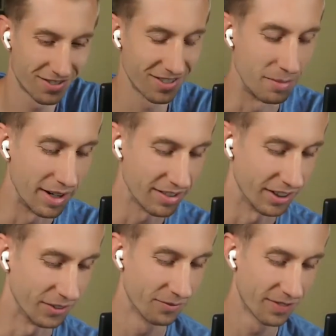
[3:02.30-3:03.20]

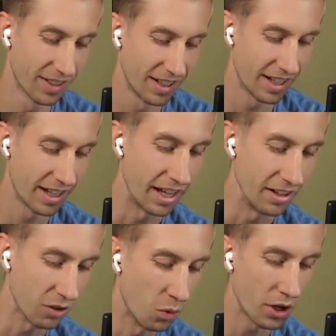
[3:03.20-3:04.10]
amazing! And
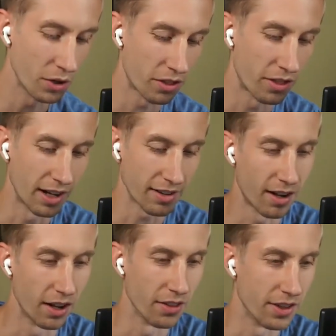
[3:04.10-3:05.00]
so, what are your thoughts
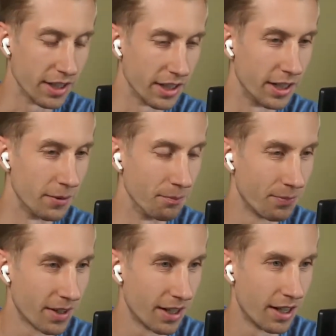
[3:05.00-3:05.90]
on the um,
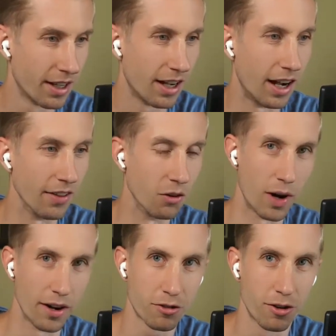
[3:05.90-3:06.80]
on the
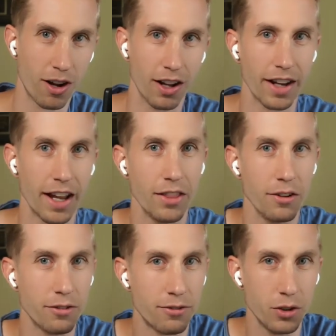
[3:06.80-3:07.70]
restaurant and the
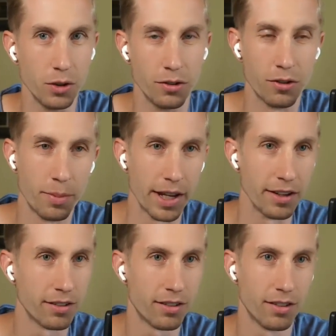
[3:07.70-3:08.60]
food
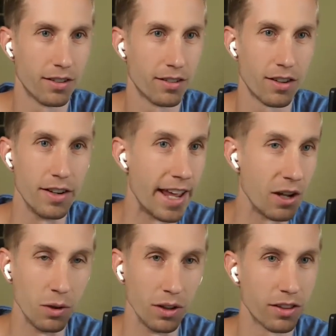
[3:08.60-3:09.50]
space today,
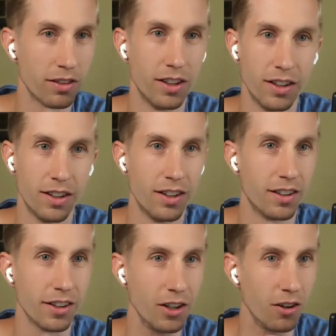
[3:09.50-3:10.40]
with
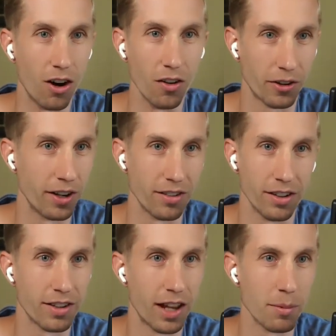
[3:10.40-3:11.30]
you know all the
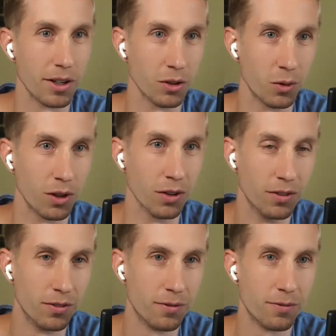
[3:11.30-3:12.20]
craziness happening in the world?
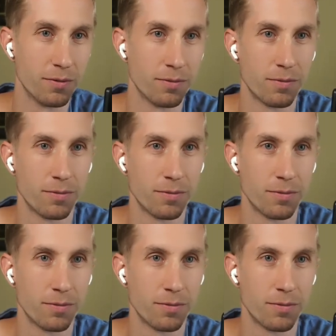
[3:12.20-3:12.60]
It's